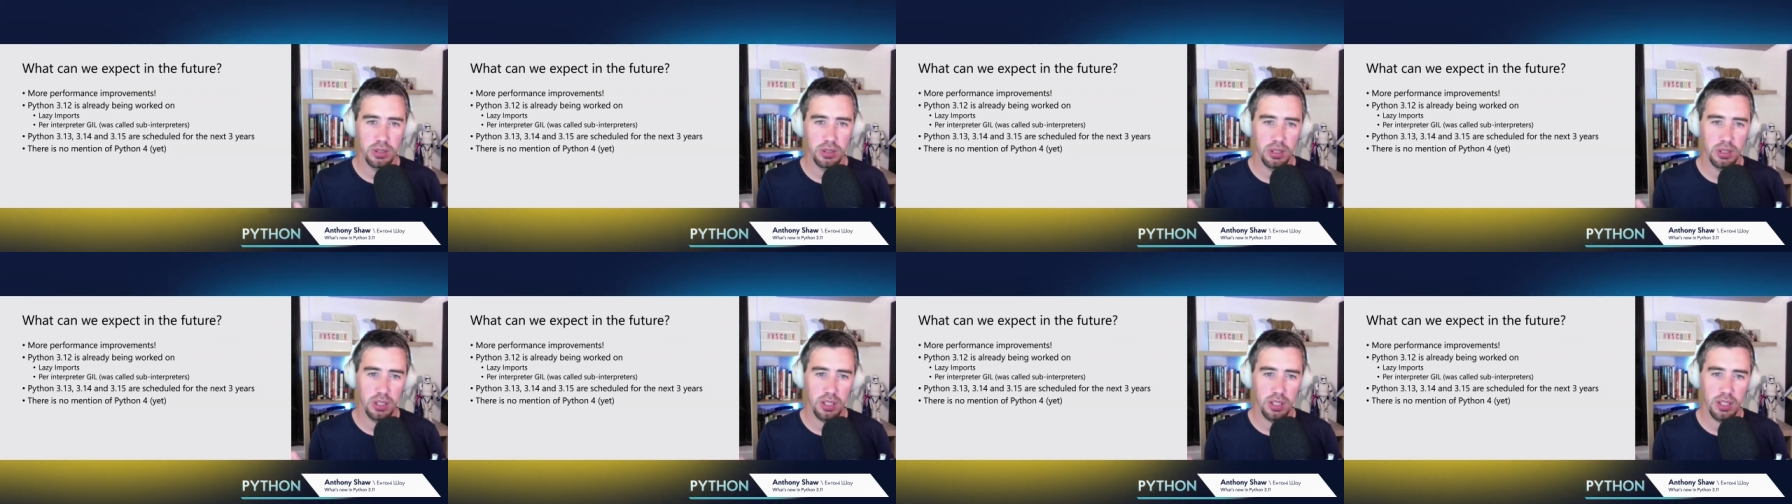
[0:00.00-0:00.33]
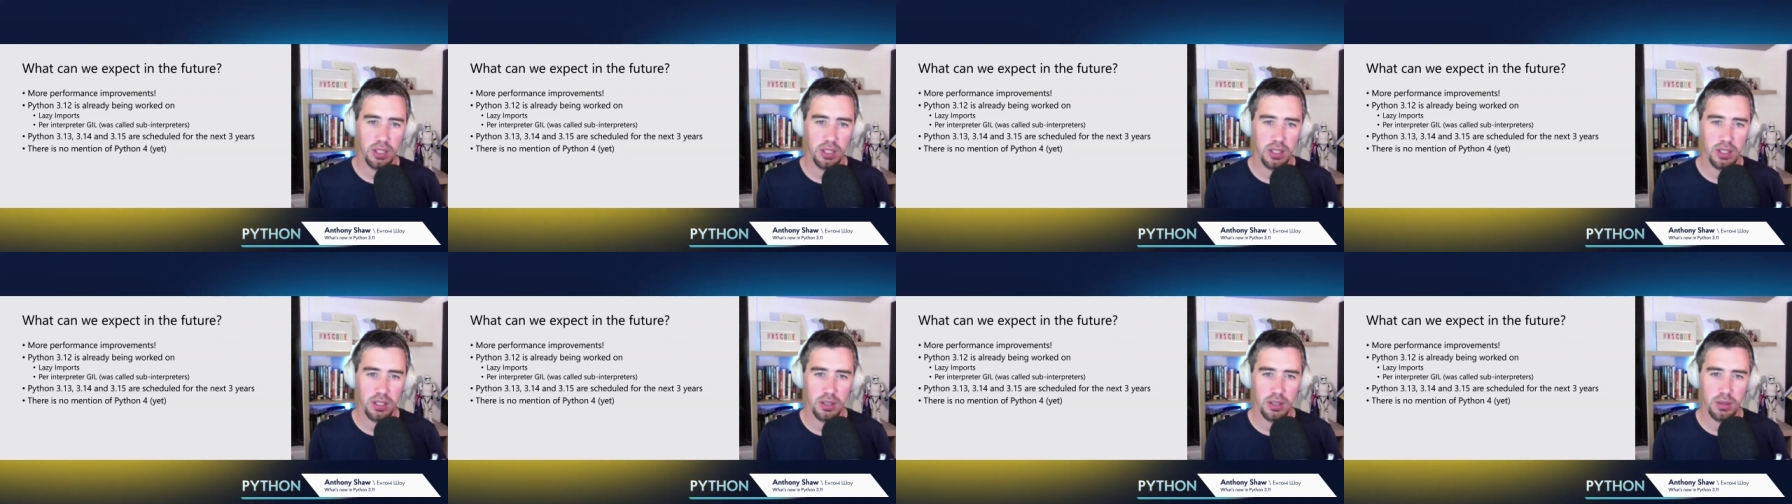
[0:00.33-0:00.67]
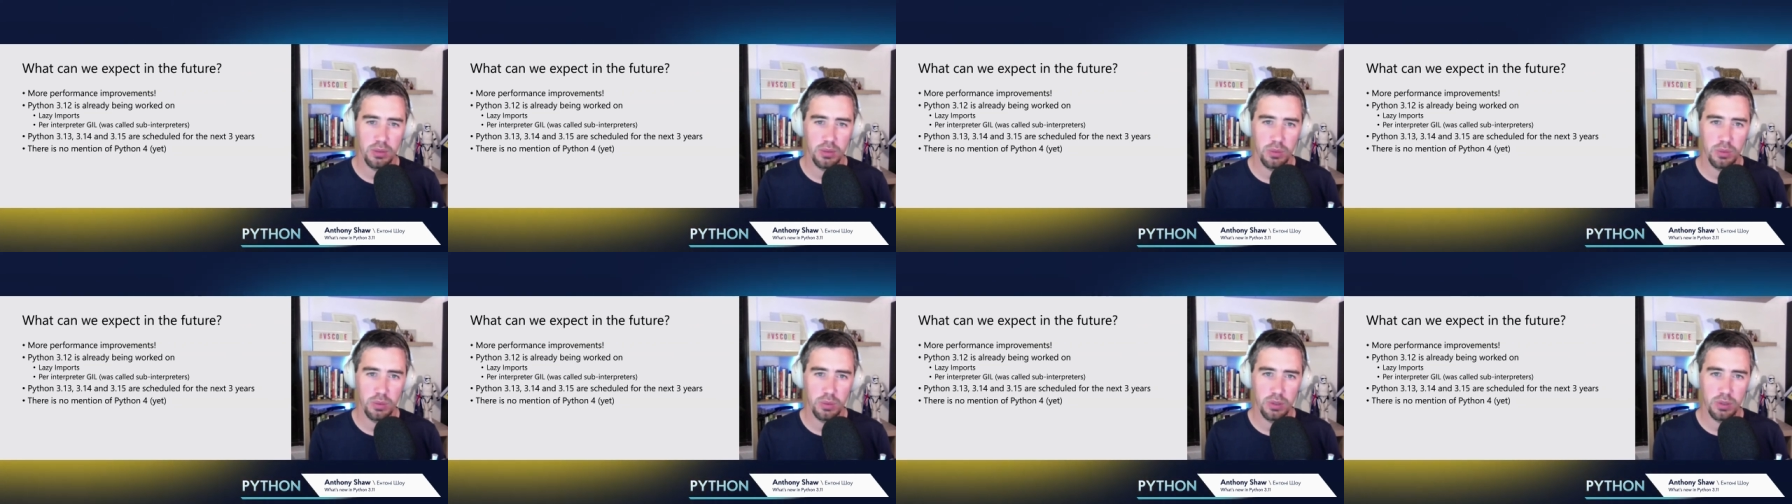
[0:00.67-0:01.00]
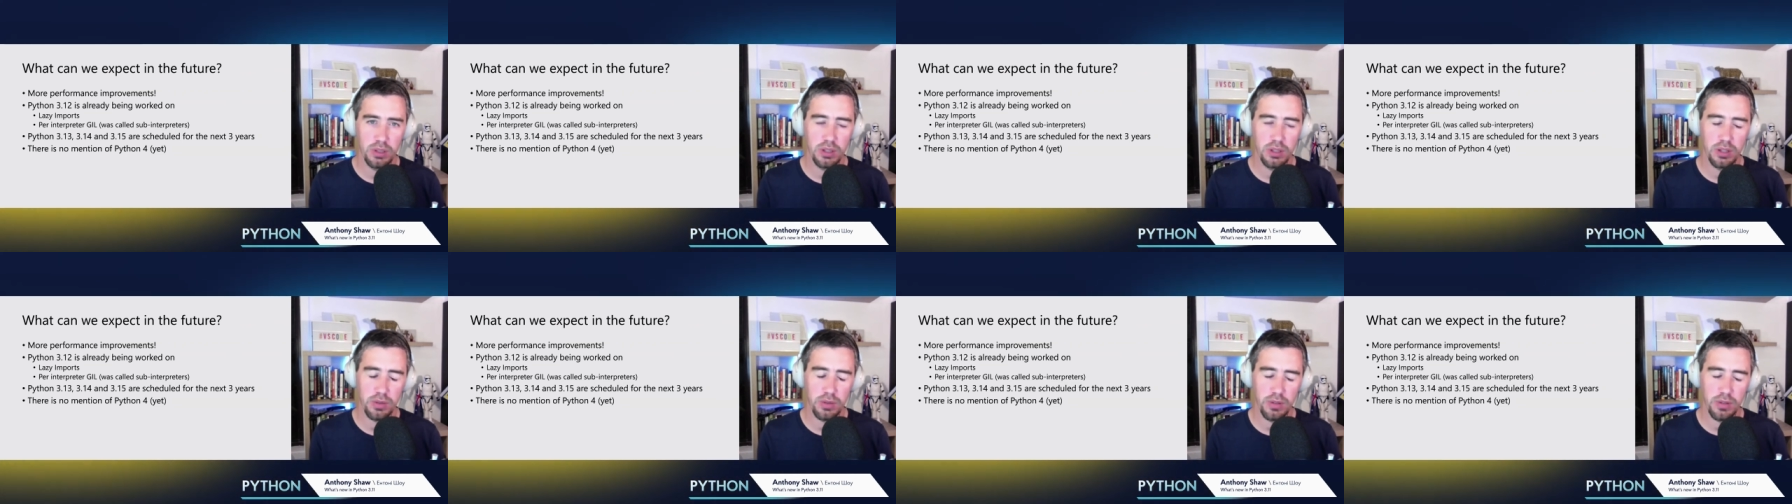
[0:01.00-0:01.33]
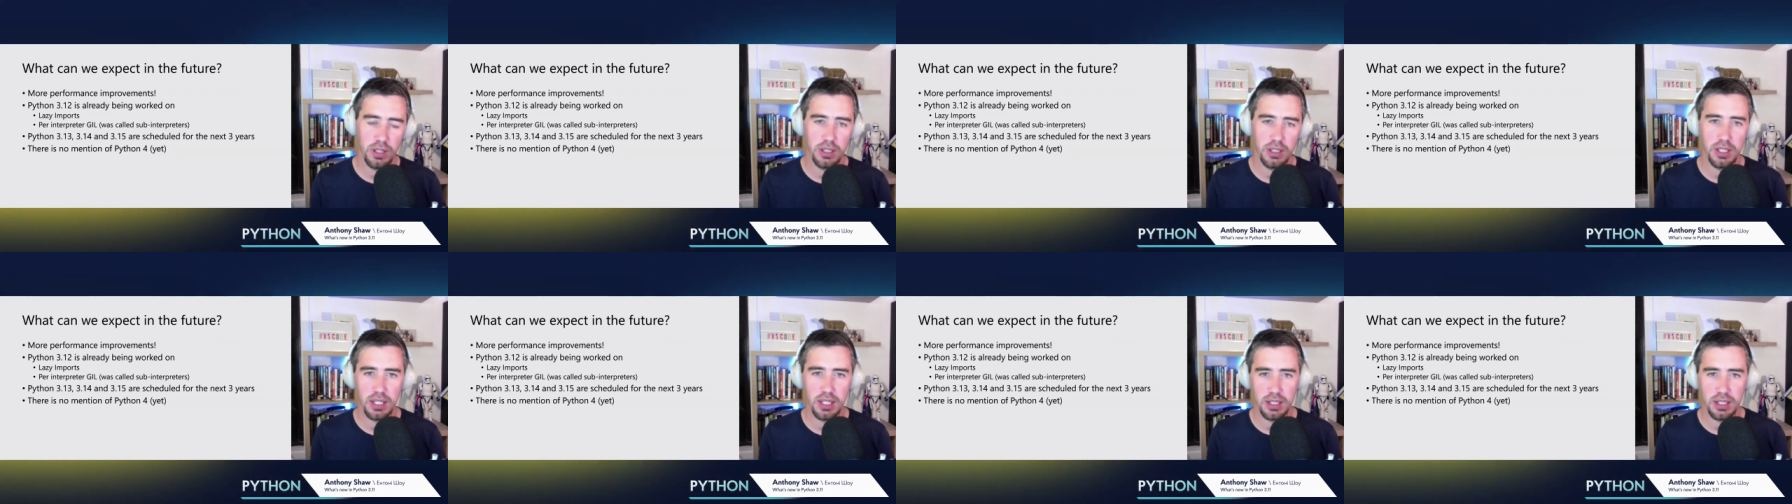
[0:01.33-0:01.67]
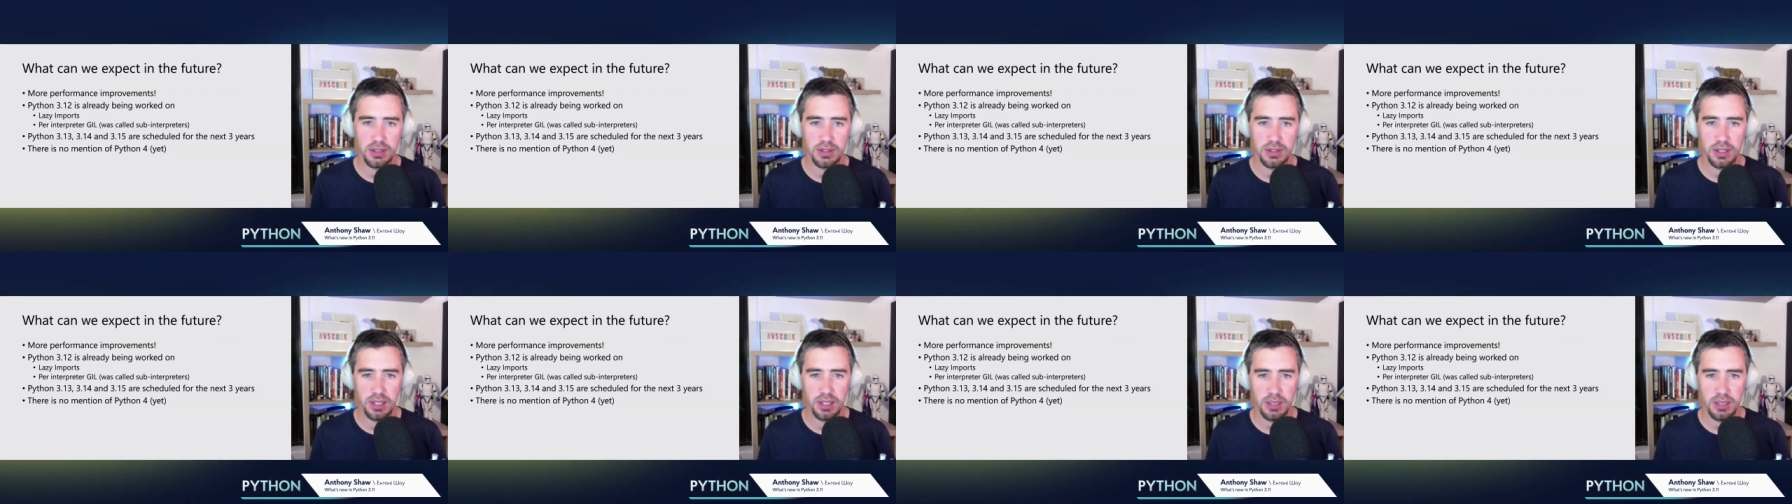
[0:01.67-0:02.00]
uh, one thread at a
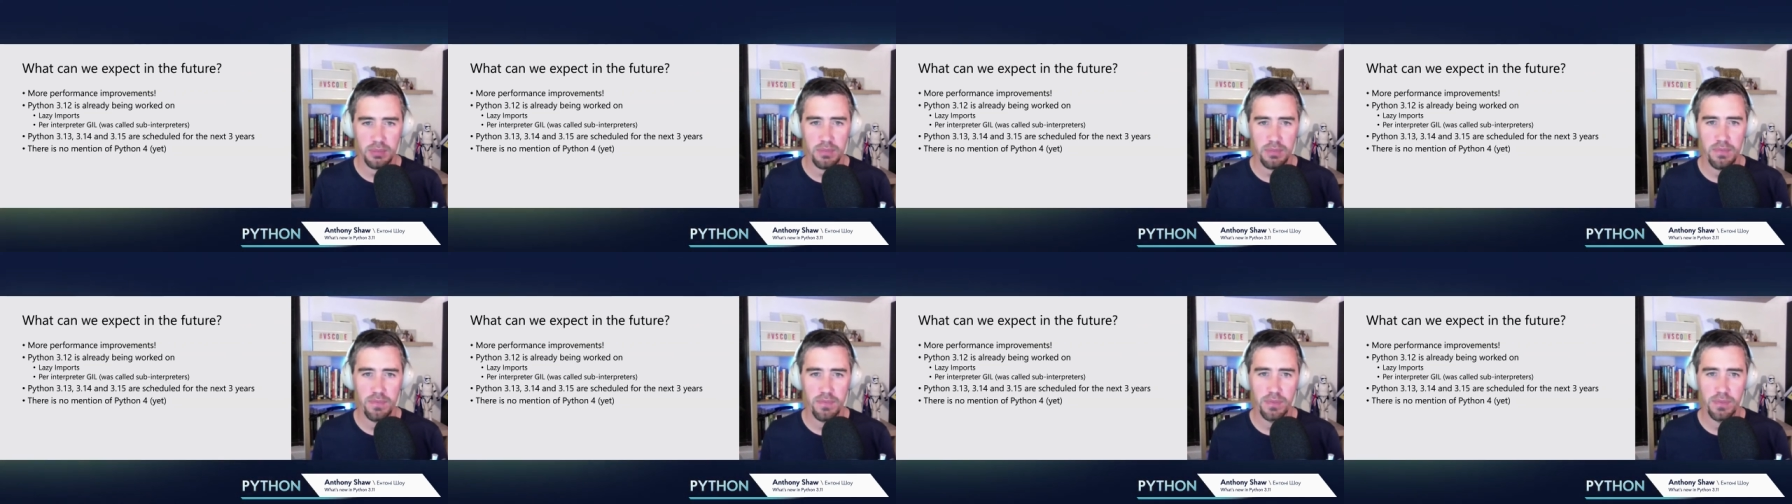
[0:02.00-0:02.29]
time.